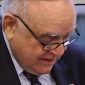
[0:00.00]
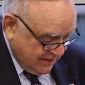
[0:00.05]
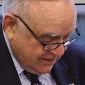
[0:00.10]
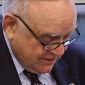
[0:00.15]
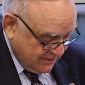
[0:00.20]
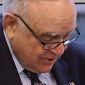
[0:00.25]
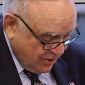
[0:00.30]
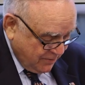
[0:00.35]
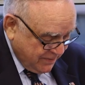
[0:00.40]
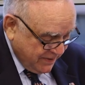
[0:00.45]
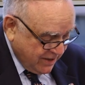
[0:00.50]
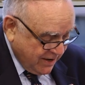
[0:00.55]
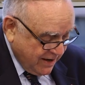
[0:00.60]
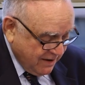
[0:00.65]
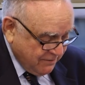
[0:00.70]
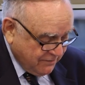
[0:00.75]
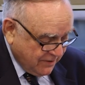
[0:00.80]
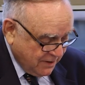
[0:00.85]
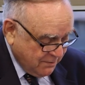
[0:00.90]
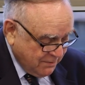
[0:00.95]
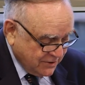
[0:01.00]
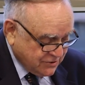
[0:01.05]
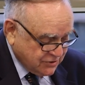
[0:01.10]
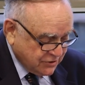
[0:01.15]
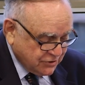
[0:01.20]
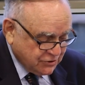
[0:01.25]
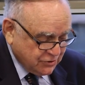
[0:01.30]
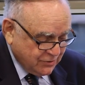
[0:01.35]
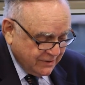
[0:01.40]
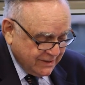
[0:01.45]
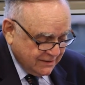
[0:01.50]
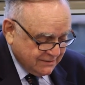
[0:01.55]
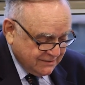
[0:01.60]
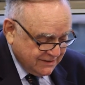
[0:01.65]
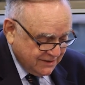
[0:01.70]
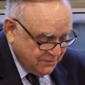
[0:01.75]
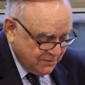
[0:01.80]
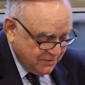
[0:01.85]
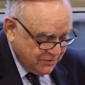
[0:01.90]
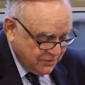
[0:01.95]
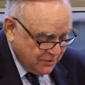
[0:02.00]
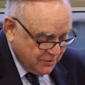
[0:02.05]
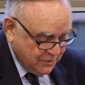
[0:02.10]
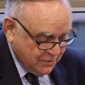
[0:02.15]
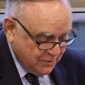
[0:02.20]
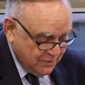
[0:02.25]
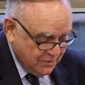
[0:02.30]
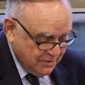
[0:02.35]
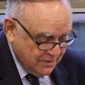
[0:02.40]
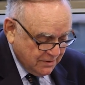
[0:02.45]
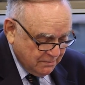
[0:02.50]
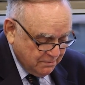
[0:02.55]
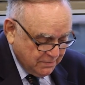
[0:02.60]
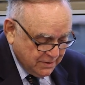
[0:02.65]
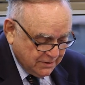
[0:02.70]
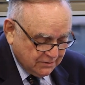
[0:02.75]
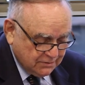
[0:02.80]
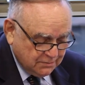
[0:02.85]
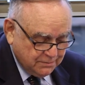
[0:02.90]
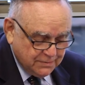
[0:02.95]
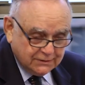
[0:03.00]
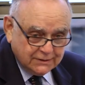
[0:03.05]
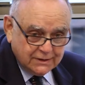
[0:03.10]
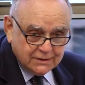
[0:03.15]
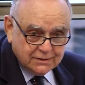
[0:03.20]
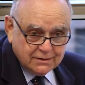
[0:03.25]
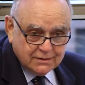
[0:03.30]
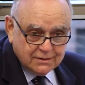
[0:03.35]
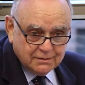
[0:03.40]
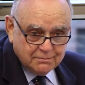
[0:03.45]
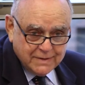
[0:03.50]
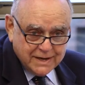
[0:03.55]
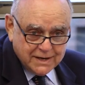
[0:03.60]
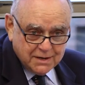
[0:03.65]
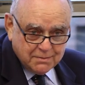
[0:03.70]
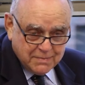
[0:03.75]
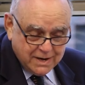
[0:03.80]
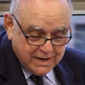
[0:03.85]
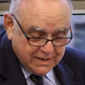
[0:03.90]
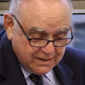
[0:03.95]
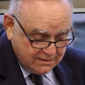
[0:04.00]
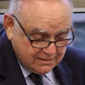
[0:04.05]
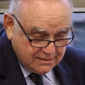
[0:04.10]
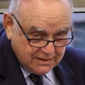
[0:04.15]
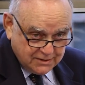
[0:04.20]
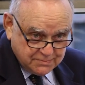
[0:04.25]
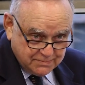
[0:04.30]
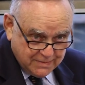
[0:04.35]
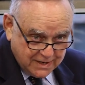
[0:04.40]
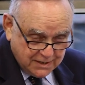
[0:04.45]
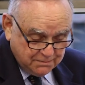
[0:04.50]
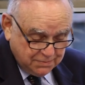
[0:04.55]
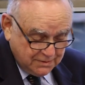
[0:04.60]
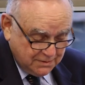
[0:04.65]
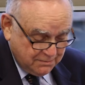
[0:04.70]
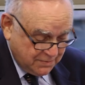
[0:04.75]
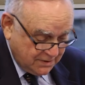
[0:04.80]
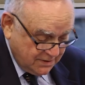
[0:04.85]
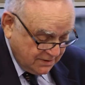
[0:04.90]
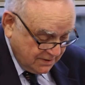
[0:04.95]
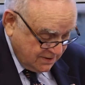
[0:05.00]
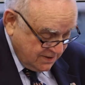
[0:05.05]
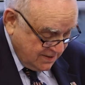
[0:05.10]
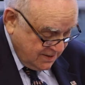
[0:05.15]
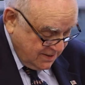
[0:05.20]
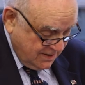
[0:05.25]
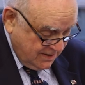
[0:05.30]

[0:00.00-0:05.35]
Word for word: uh, Toby and I very much enjoyed our dinner with you, Bill, Melinda, and Mayor Mike. That's Mike Bloomberg.